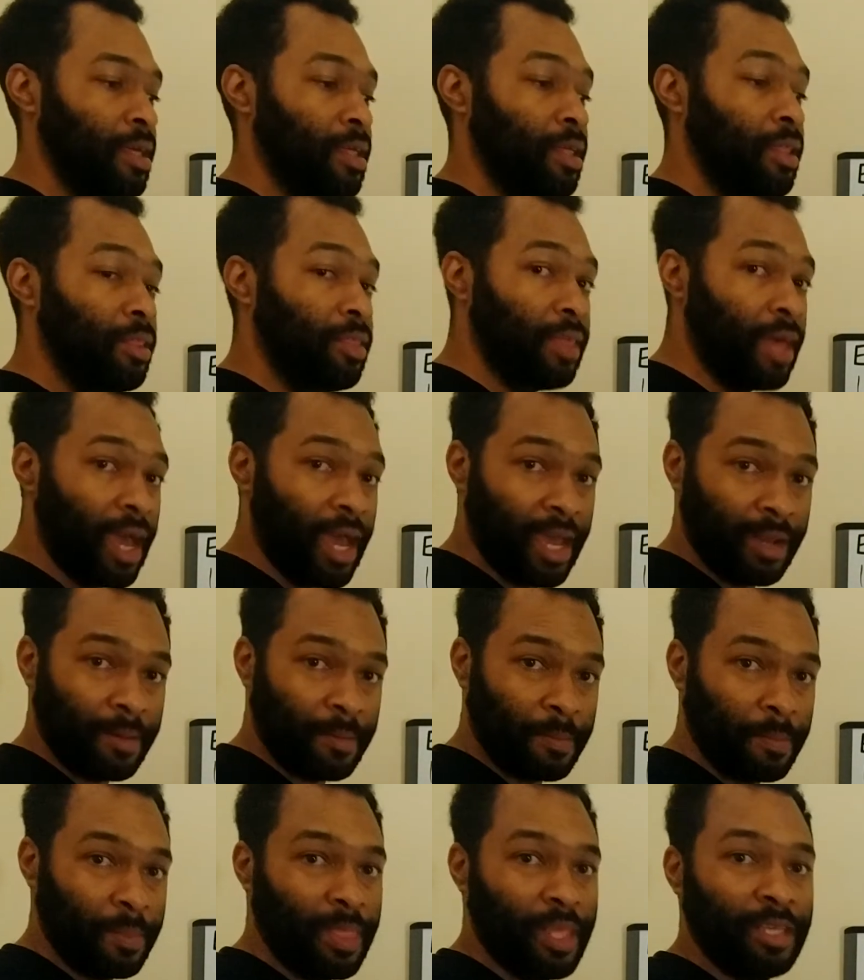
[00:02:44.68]

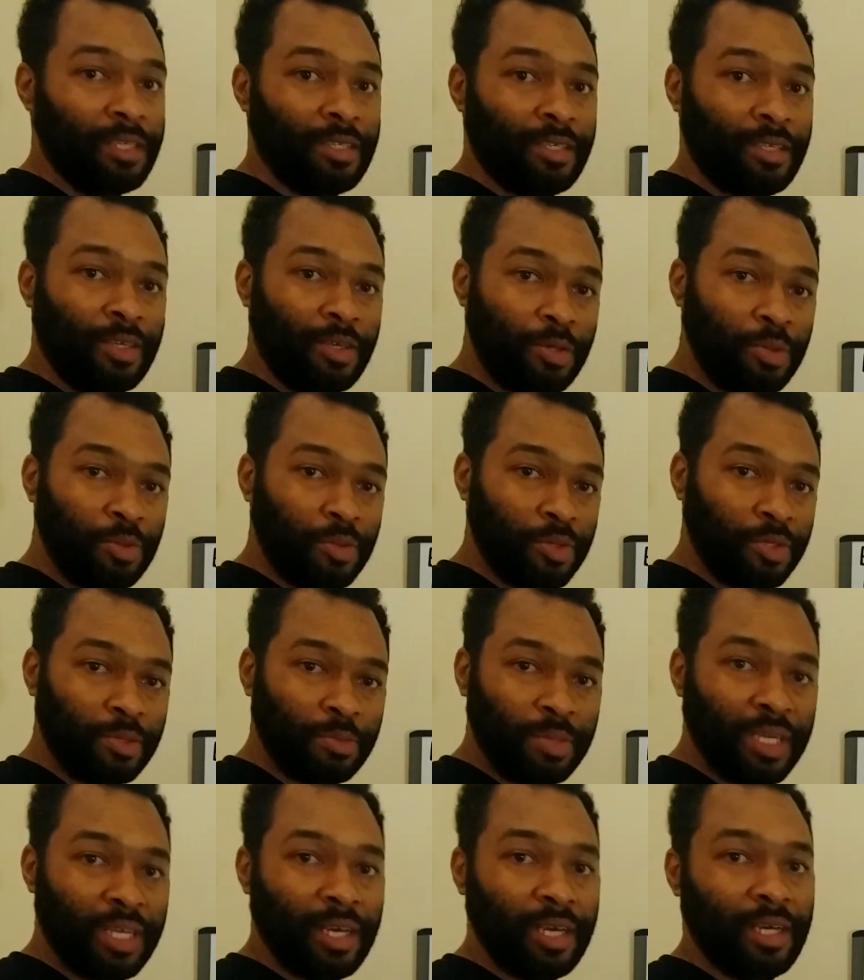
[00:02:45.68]
That is huge
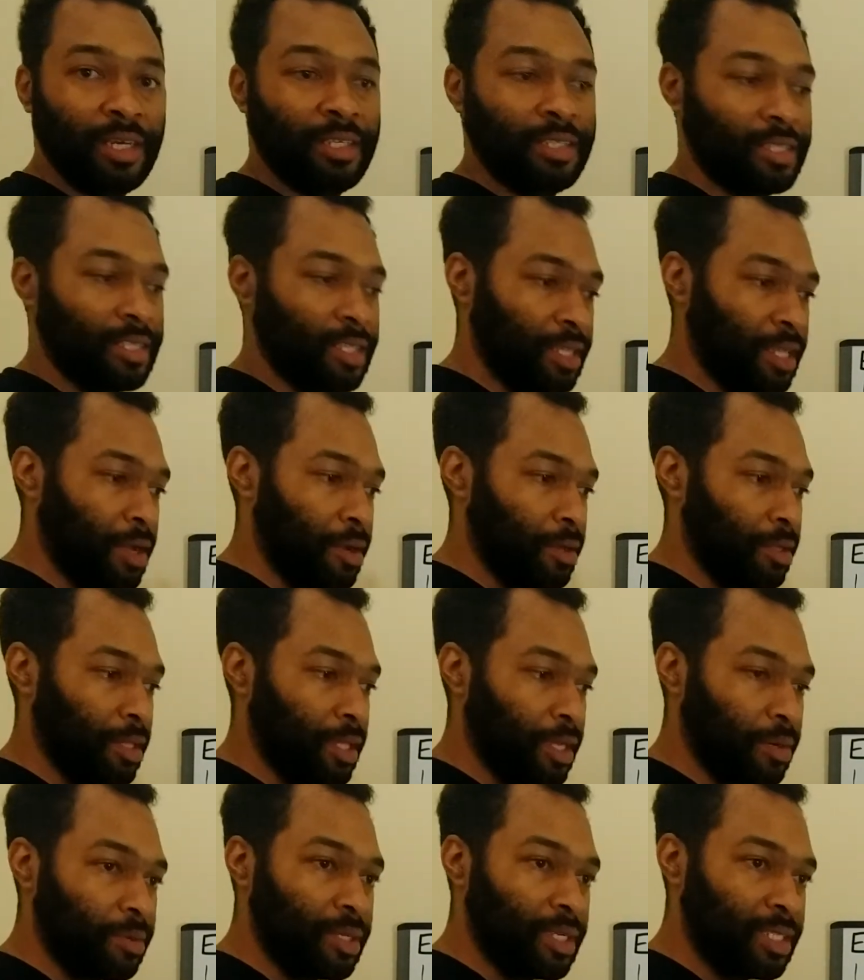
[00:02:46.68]
because they're
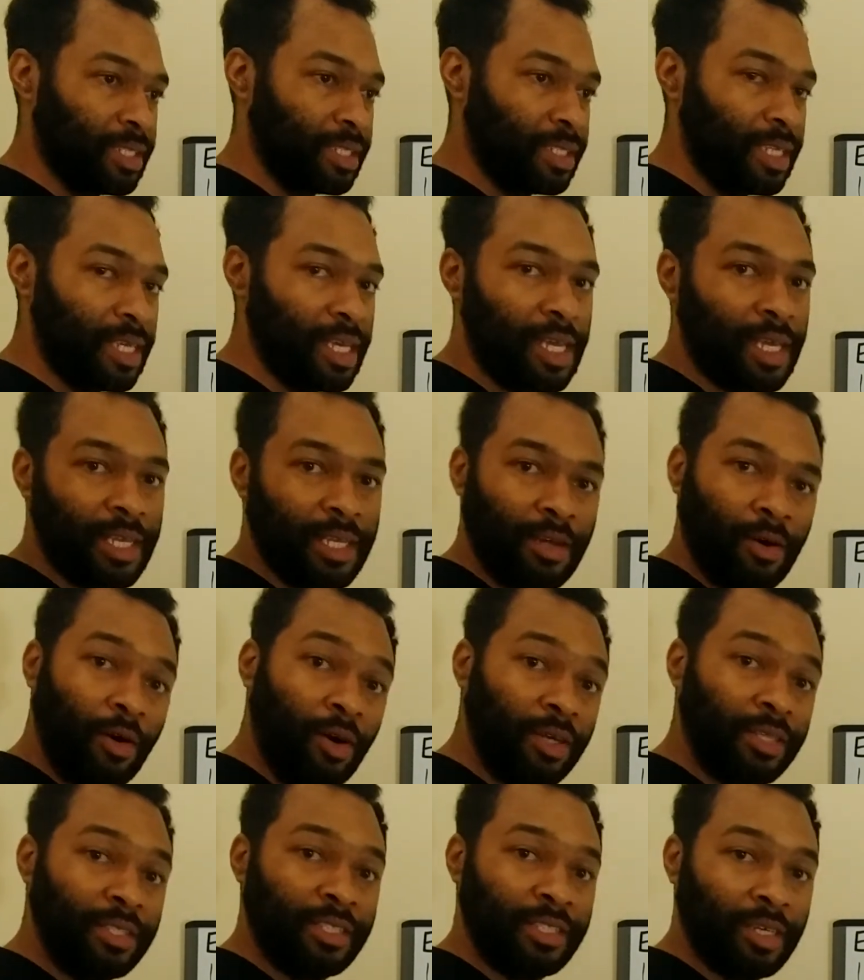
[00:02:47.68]
literally seeing it
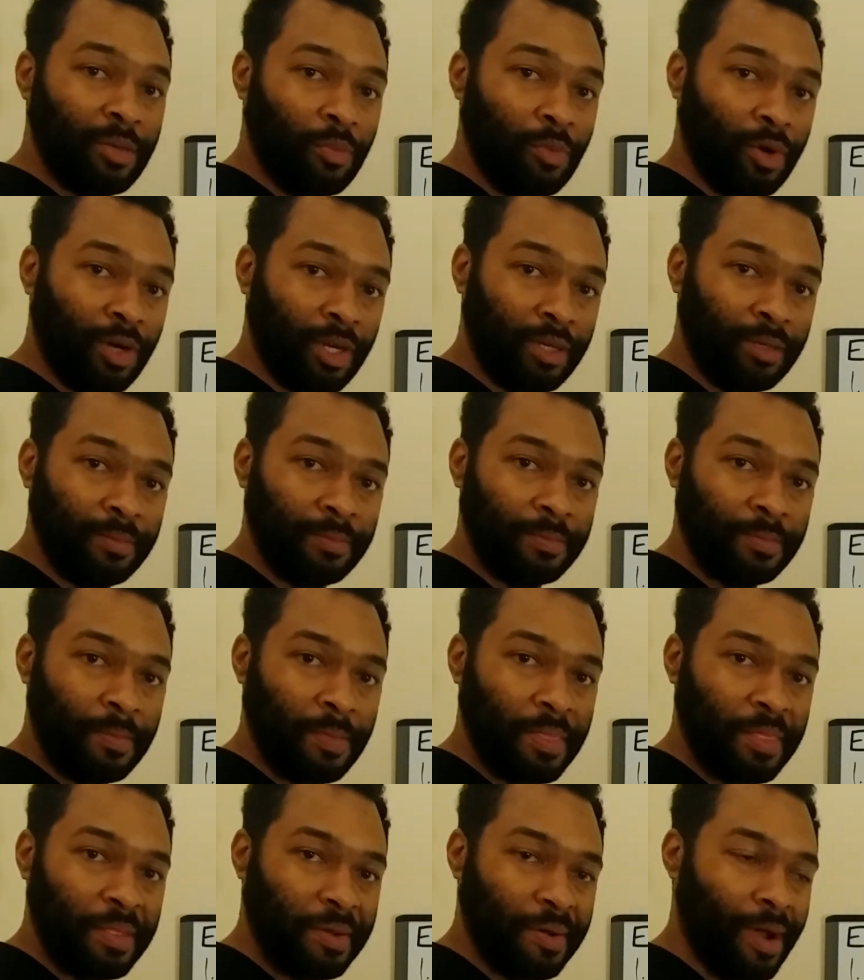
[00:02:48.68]
on someone,
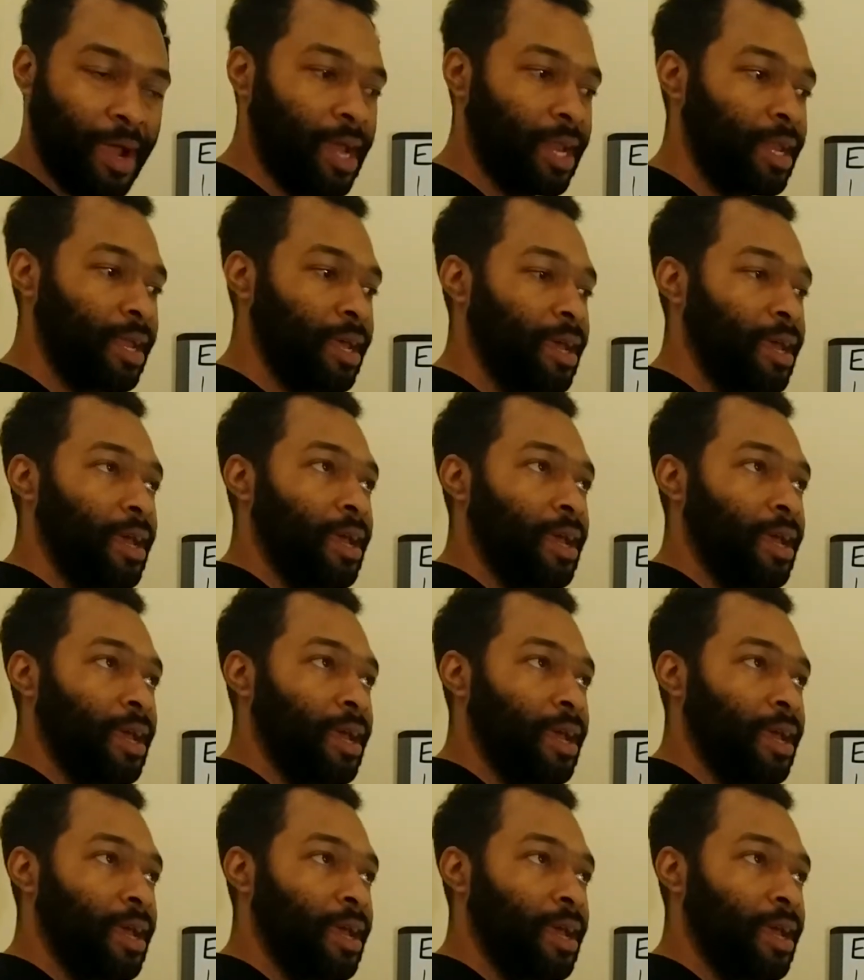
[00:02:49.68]
right?